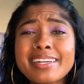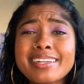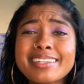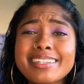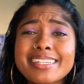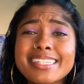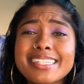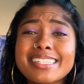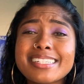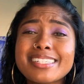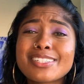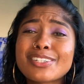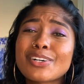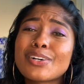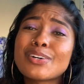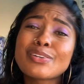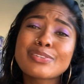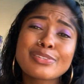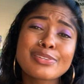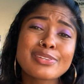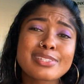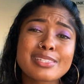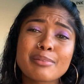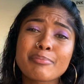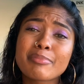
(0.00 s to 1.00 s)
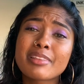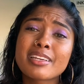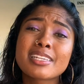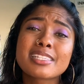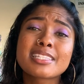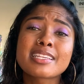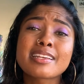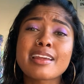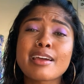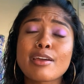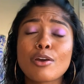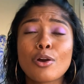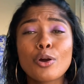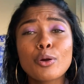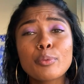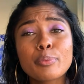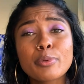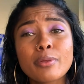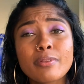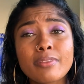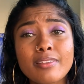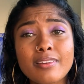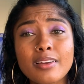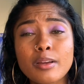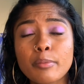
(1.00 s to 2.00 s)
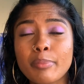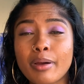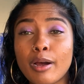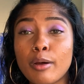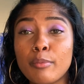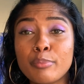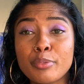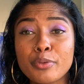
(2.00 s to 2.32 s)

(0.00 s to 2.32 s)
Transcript: and also some things that I hope you think about